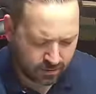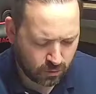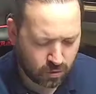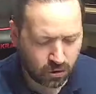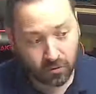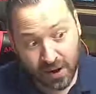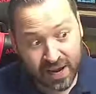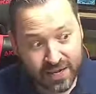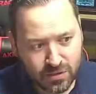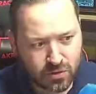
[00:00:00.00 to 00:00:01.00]
or a gray
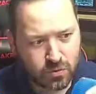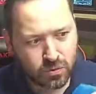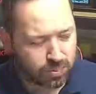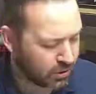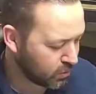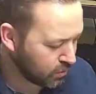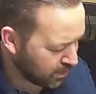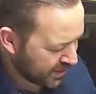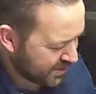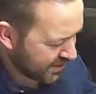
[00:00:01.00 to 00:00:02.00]
to blue,
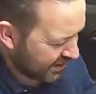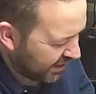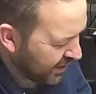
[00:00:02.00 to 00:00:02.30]
basically.